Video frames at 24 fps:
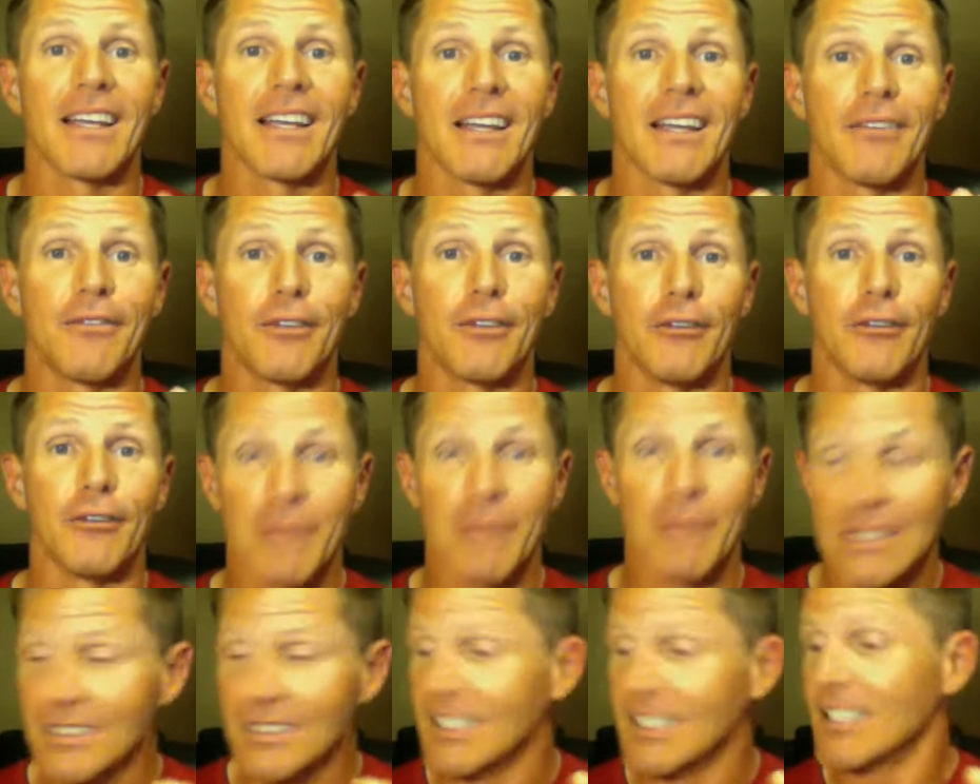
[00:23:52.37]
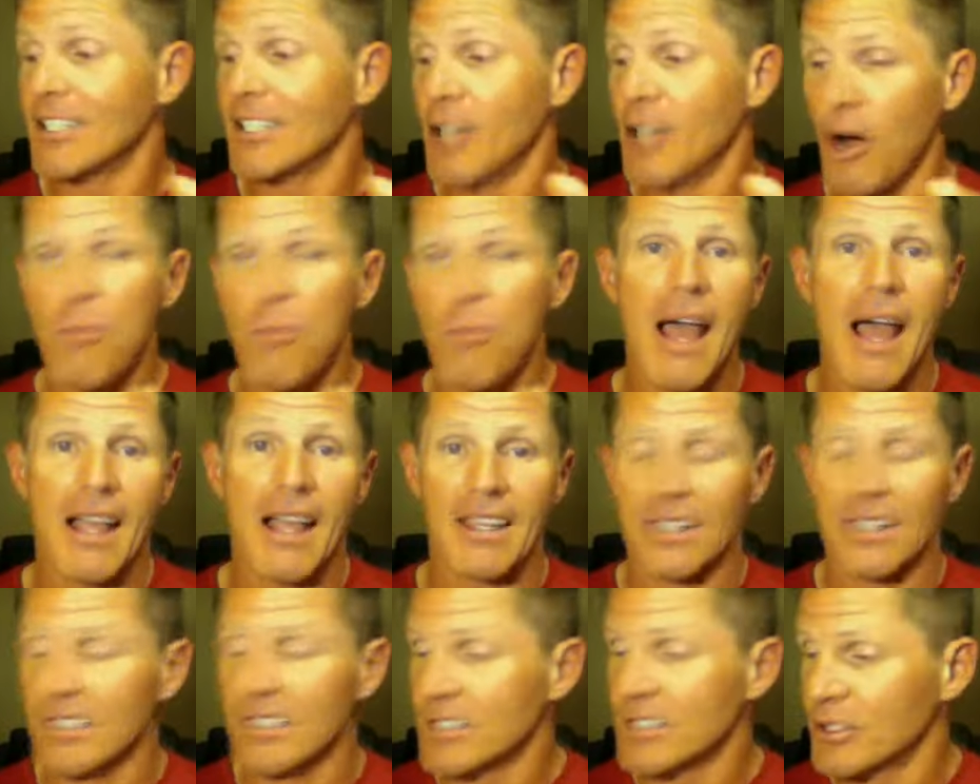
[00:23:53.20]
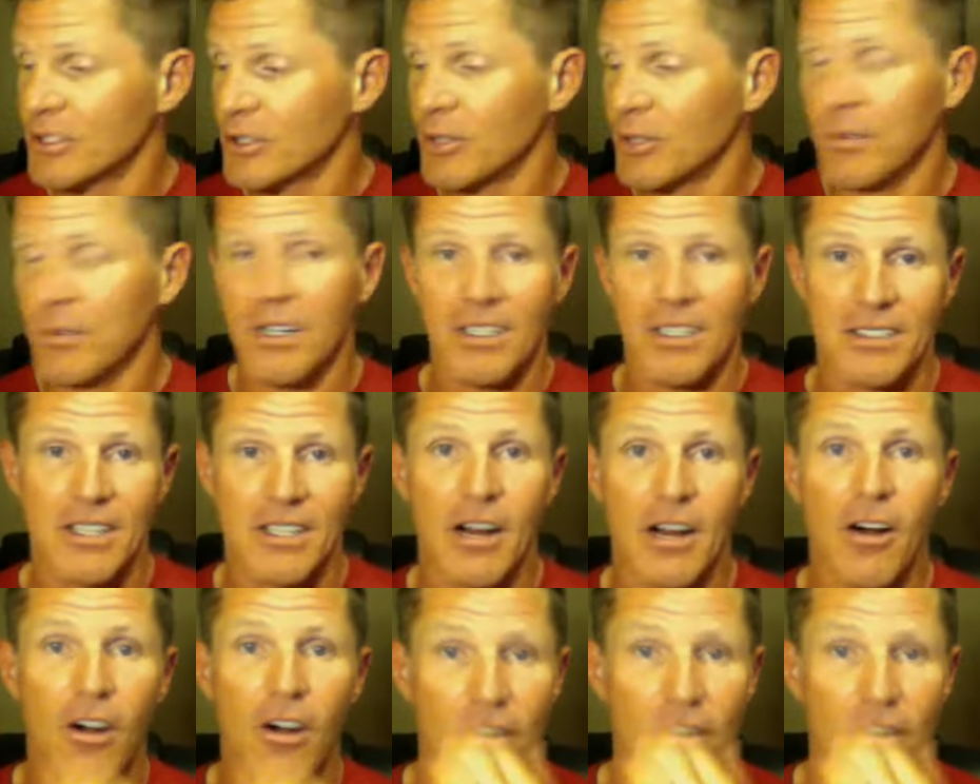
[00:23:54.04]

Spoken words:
And if you've missed it, go back and listen to it, because there are